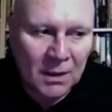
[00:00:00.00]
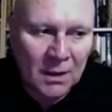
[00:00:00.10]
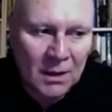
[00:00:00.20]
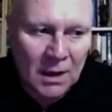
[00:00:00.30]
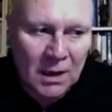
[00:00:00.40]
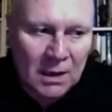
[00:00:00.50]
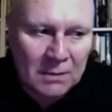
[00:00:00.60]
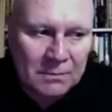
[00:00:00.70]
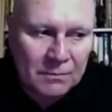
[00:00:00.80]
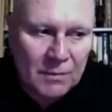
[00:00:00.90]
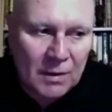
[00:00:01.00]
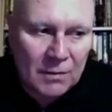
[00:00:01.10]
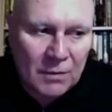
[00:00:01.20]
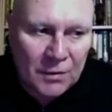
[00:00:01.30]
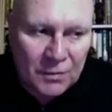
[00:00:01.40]

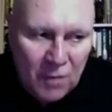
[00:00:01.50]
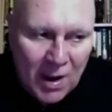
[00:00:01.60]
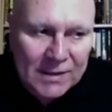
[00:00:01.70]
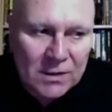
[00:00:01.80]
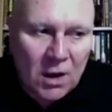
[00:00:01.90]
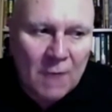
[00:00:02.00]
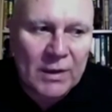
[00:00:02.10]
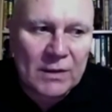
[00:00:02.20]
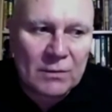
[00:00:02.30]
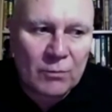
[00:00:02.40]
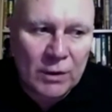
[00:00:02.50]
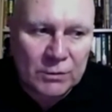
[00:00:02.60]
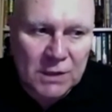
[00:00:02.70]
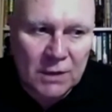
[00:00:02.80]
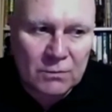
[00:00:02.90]
At the right time, we
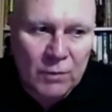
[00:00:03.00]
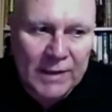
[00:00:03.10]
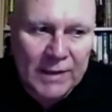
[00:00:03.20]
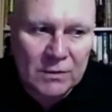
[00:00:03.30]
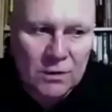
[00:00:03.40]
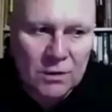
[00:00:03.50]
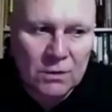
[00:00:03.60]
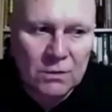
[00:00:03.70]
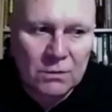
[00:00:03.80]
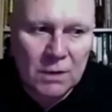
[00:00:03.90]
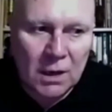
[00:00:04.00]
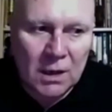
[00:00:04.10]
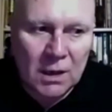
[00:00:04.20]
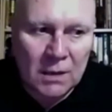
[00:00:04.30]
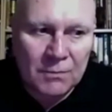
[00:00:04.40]
also went to
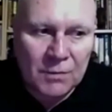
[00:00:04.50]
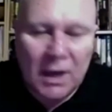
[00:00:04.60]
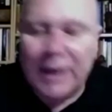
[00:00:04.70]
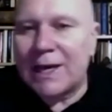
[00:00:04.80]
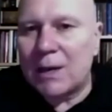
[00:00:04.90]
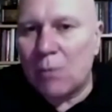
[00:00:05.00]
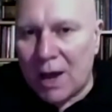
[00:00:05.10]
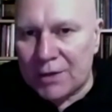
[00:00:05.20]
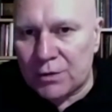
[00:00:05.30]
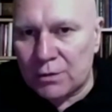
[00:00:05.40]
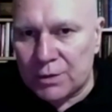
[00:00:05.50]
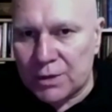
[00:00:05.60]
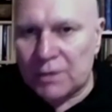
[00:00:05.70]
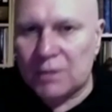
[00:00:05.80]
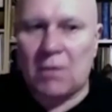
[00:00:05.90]
Zahi Hawass, who was at
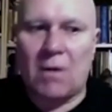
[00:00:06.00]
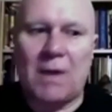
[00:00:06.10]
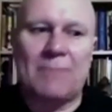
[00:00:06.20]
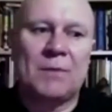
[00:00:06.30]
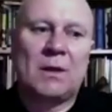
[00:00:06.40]
the time